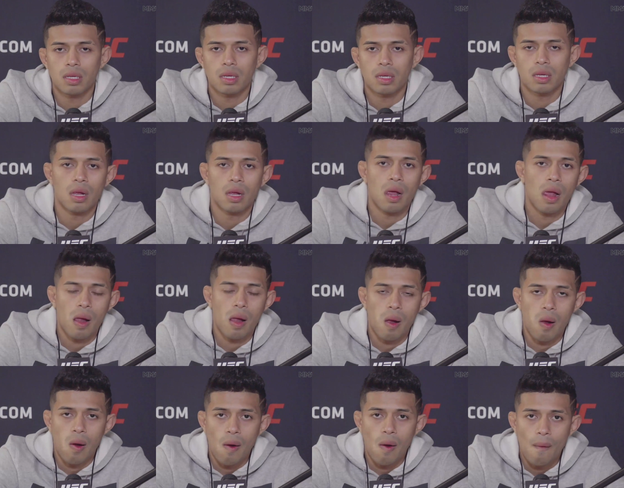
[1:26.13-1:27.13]

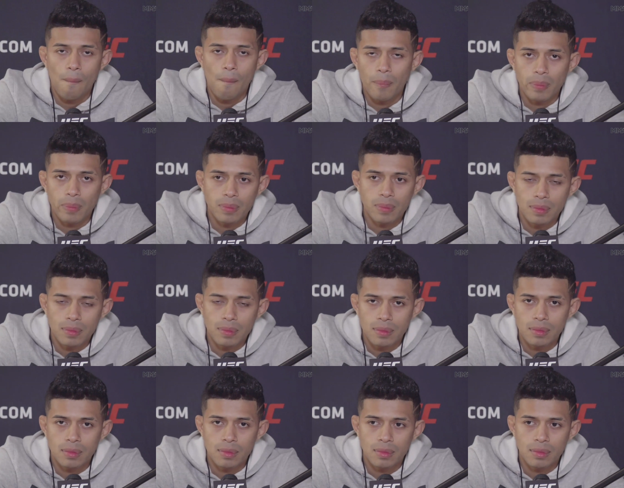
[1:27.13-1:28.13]

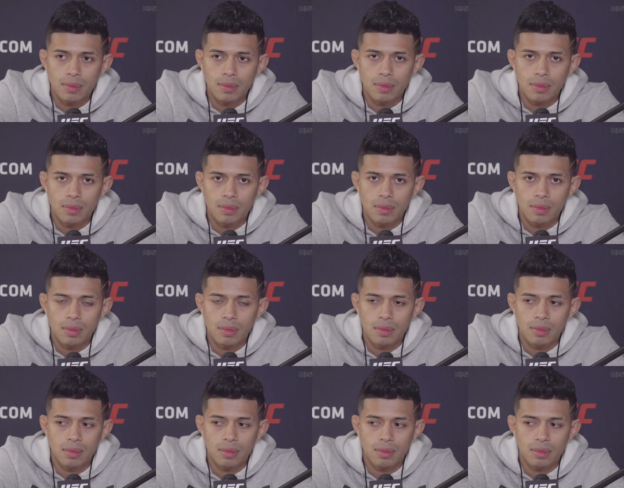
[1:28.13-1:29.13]

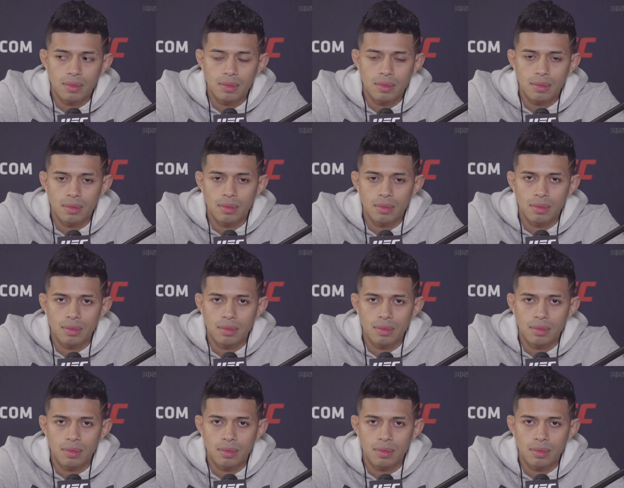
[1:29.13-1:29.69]
Nothing is said.